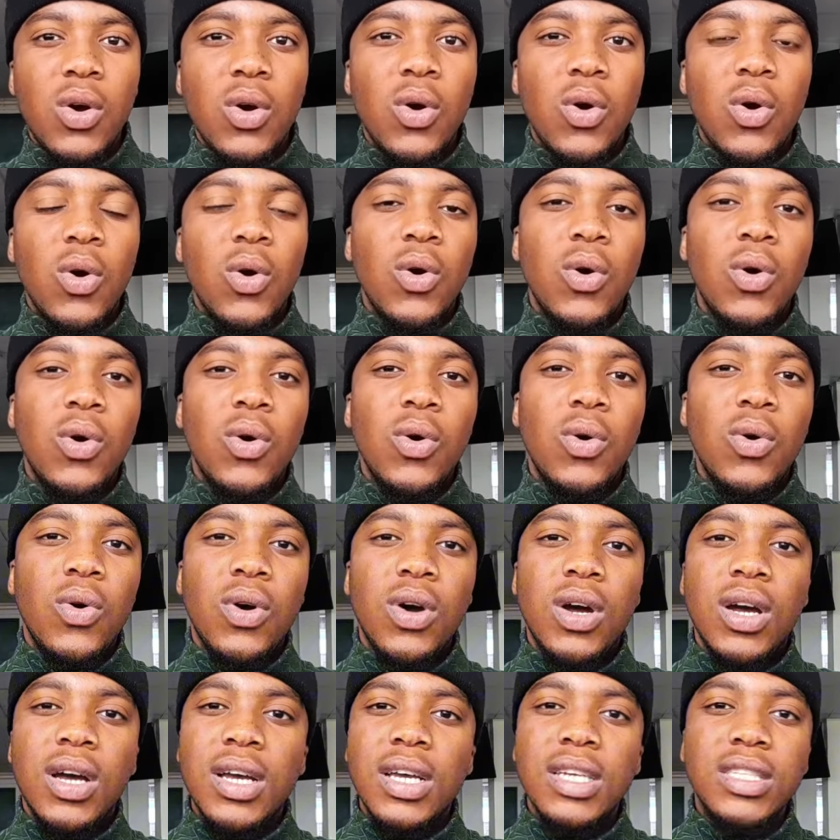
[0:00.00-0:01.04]

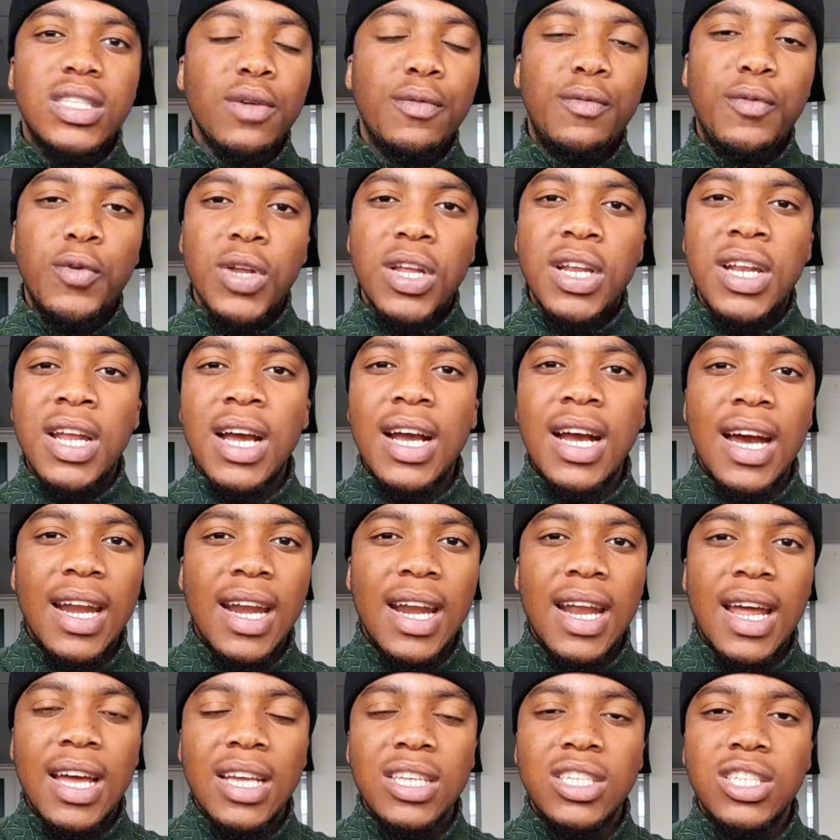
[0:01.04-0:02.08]
or it's a foreigner
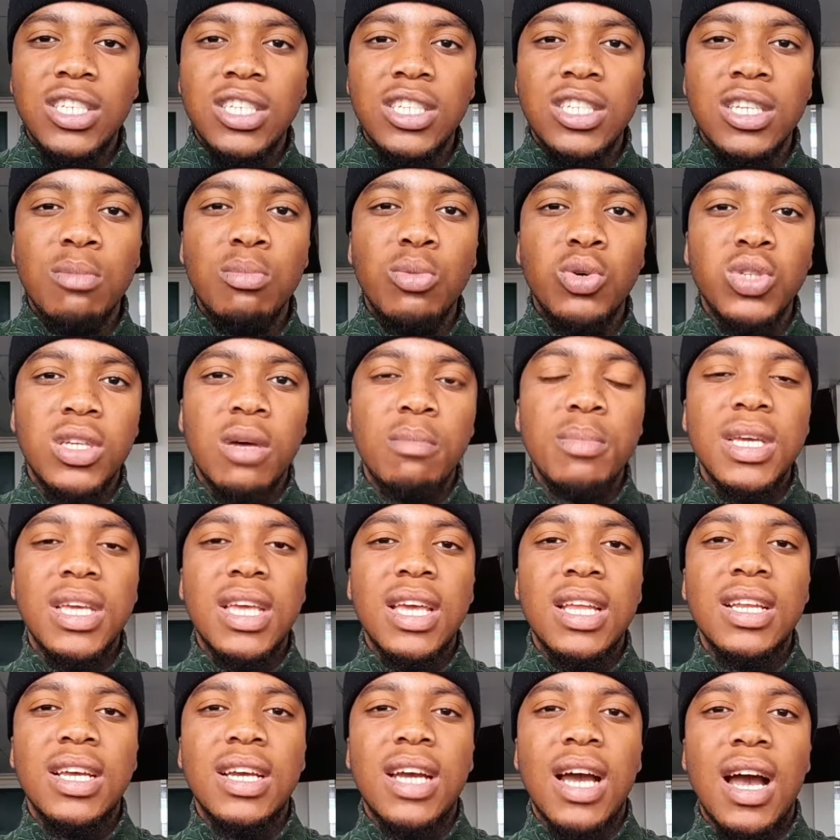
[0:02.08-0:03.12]
garage, it's a
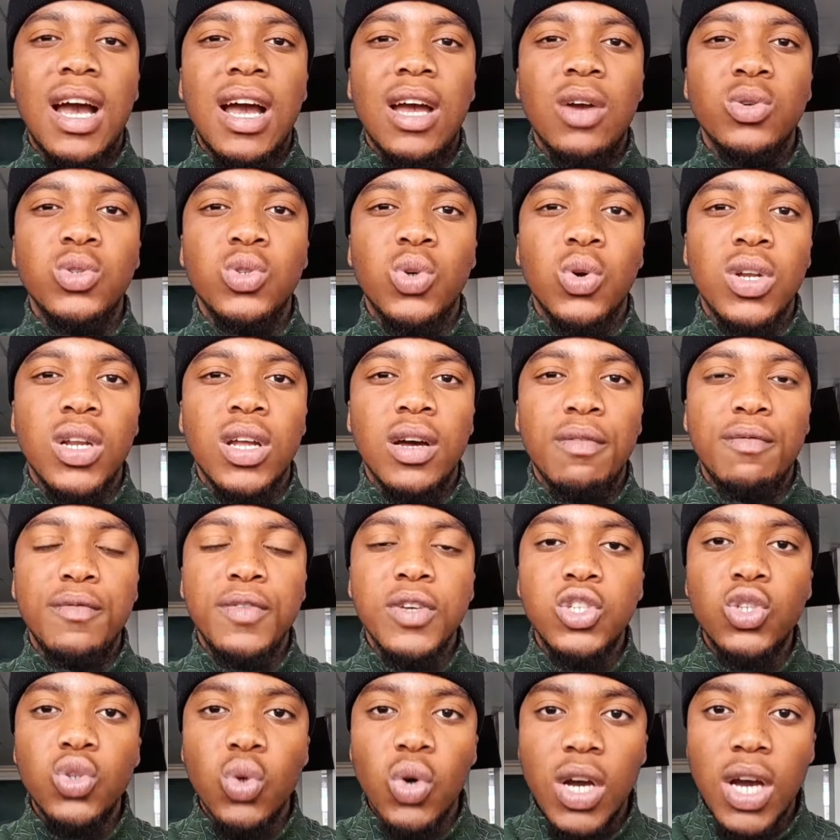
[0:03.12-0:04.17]
Mozambican guy who's gonna
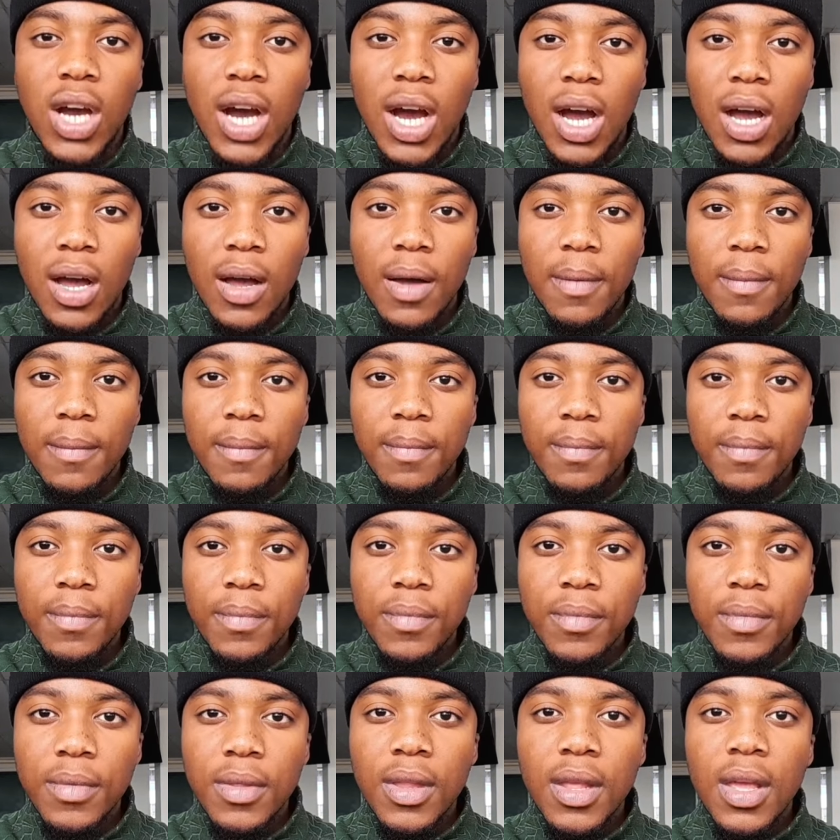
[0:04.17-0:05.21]
fix your car?
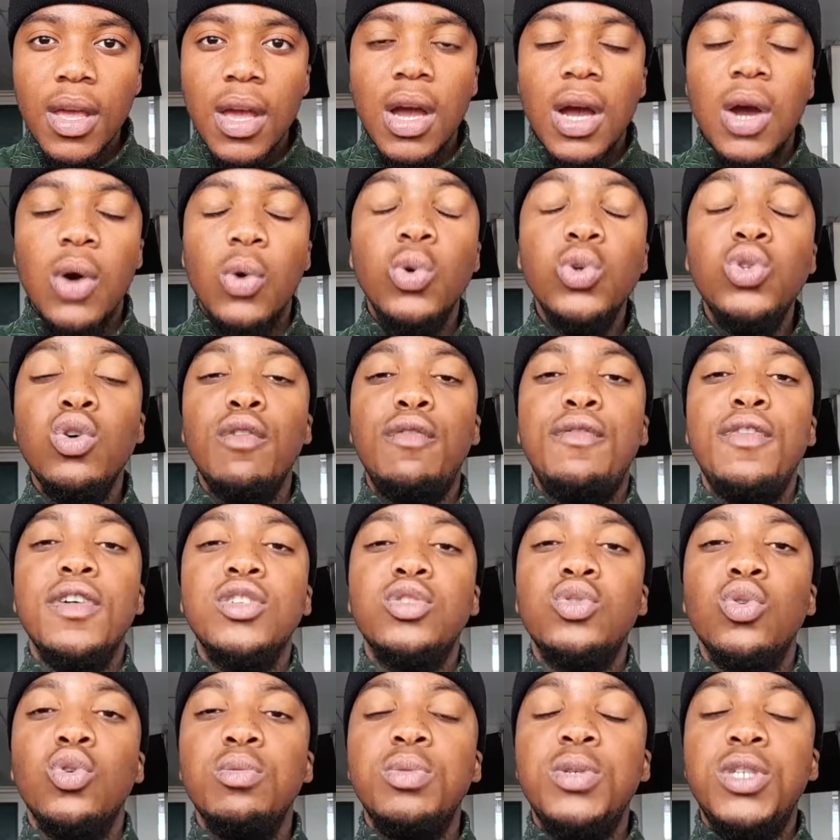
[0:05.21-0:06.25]
Who's your
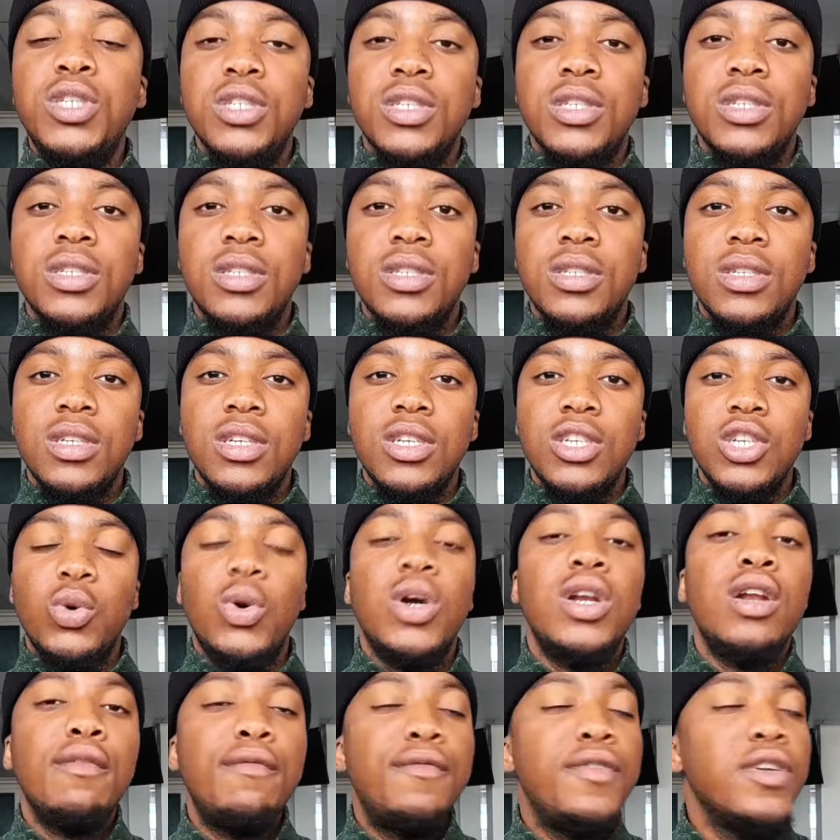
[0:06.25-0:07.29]
first option? You
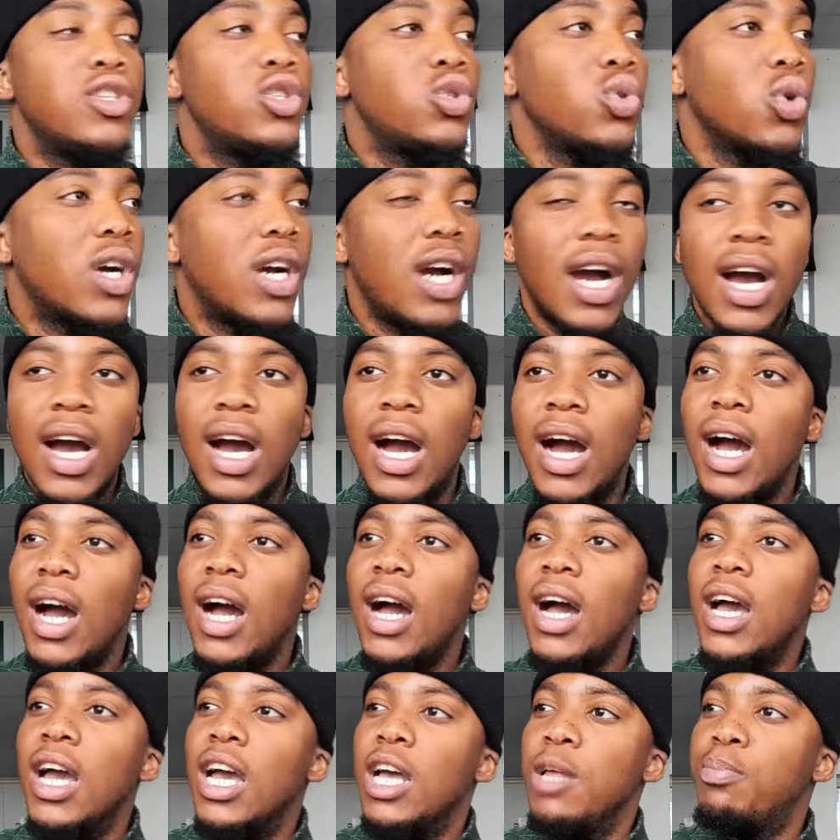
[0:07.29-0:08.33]
wanna fix your
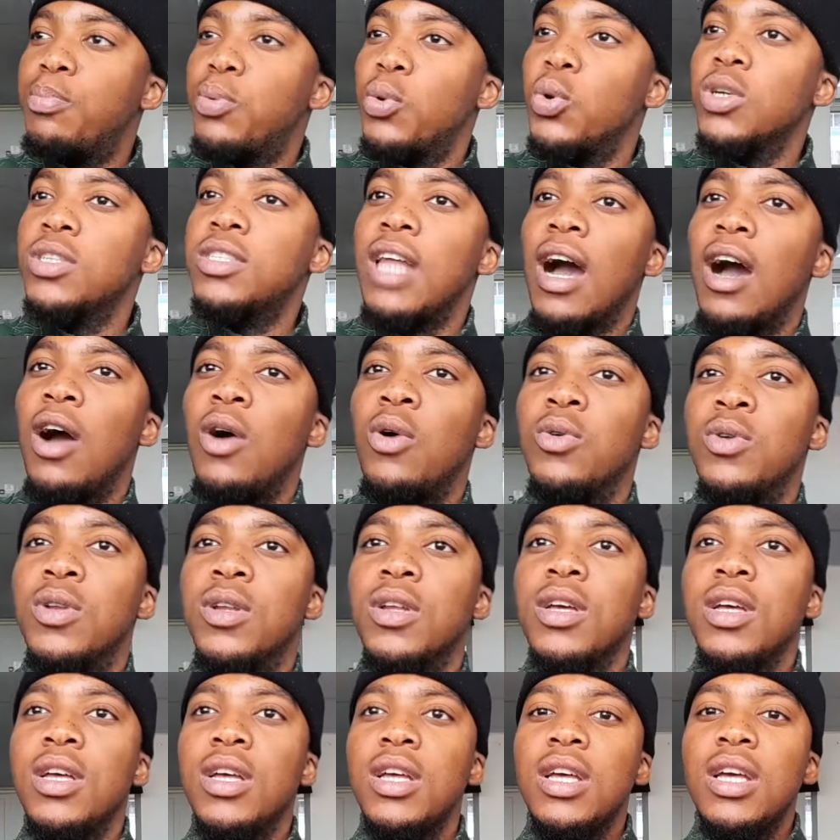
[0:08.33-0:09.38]
car, it broke down,
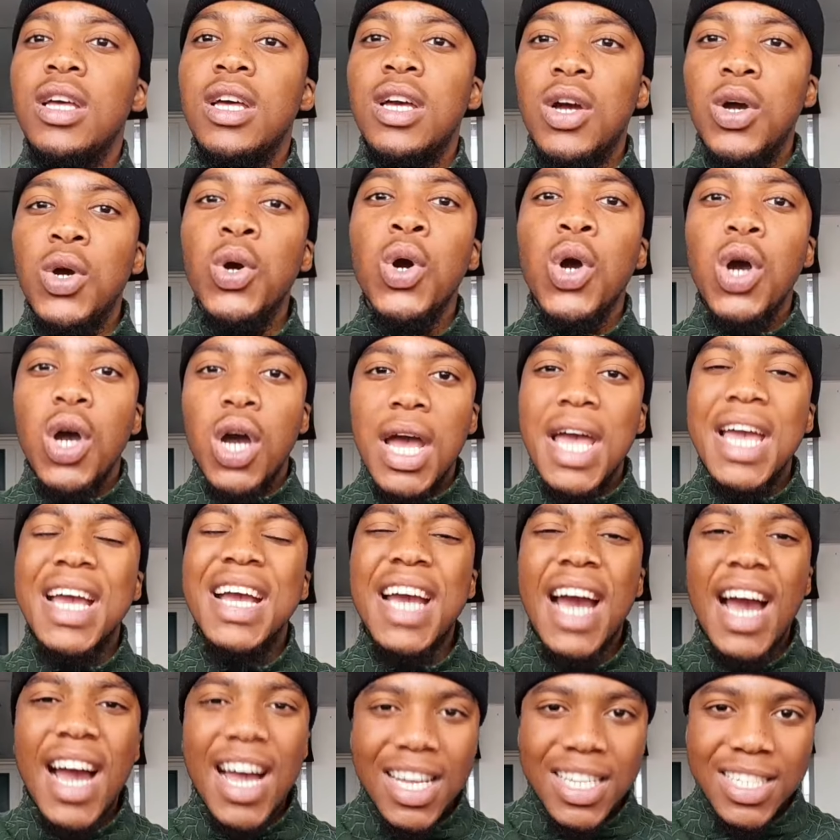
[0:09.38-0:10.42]
a
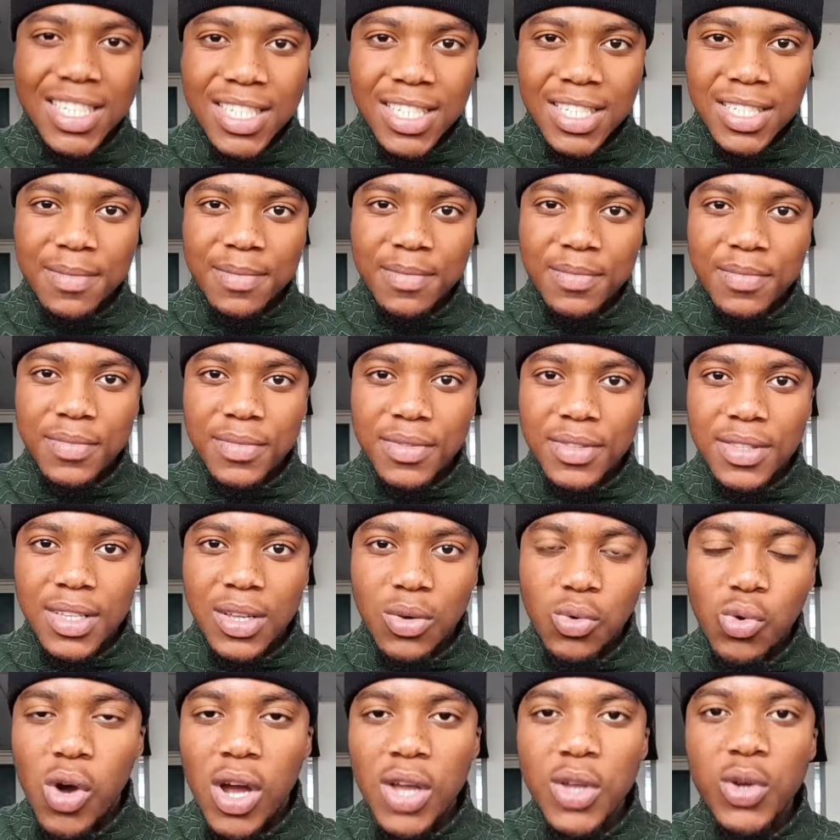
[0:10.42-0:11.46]
gas,
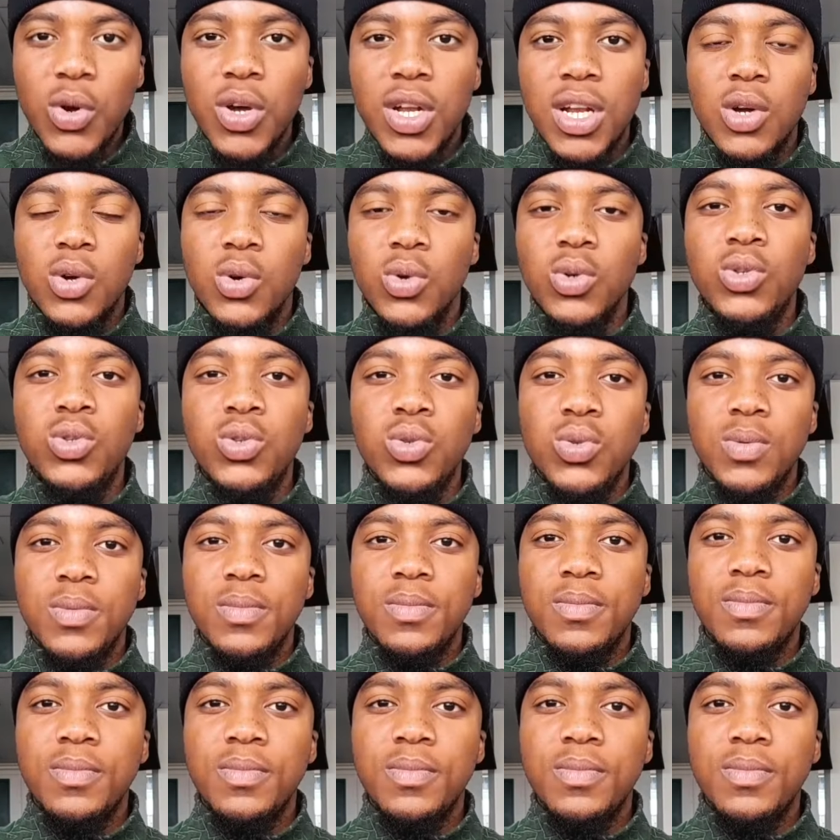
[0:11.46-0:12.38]
who are you gonna go to?